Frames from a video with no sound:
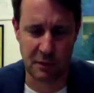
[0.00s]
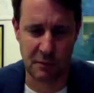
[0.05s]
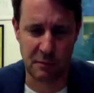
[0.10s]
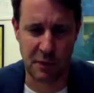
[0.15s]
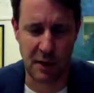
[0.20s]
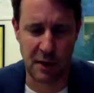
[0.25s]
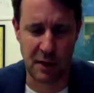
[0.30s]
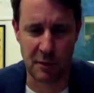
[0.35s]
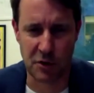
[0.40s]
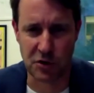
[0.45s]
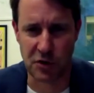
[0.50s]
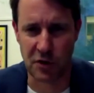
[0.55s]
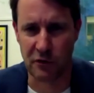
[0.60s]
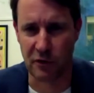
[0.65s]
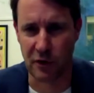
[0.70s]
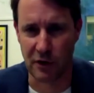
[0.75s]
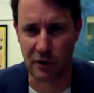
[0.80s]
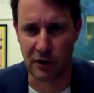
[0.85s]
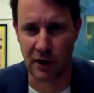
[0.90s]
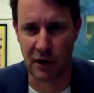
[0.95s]
published in the
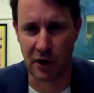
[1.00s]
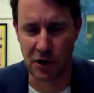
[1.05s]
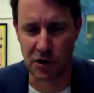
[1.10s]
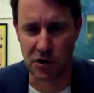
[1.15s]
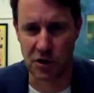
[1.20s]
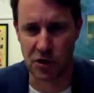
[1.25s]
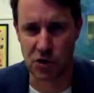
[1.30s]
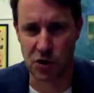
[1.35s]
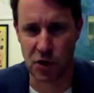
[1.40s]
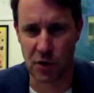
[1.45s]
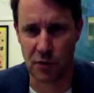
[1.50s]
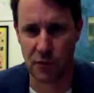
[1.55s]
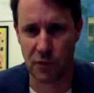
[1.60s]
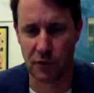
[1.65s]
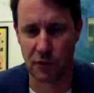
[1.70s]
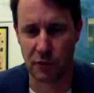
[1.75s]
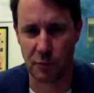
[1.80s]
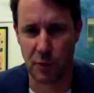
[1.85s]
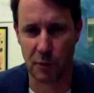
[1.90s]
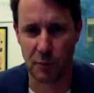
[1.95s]
International Journal for
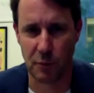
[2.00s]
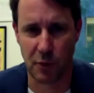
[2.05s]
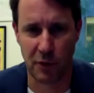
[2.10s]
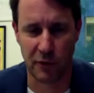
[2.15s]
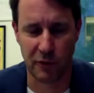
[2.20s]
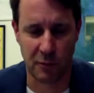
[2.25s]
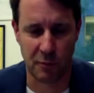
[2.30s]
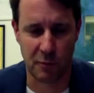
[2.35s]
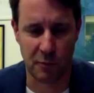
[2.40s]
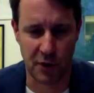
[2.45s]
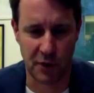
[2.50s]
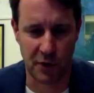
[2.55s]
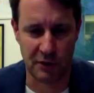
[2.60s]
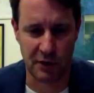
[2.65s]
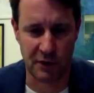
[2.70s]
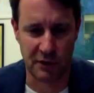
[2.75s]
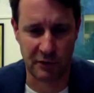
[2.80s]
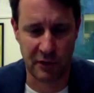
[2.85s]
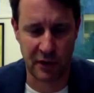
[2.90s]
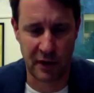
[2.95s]
Sport Policy and
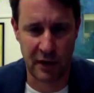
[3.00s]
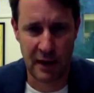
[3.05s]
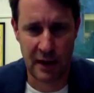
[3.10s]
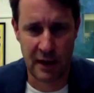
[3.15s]
Politics